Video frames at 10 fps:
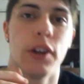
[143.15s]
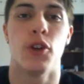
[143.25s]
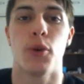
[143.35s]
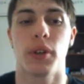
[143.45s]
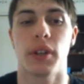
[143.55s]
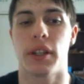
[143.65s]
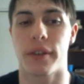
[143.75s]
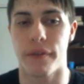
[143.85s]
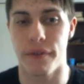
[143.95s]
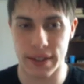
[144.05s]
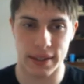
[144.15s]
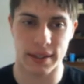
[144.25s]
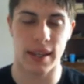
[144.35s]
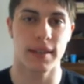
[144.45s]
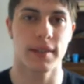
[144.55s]
nuclear
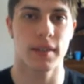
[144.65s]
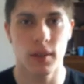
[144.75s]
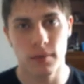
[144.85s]
physicist.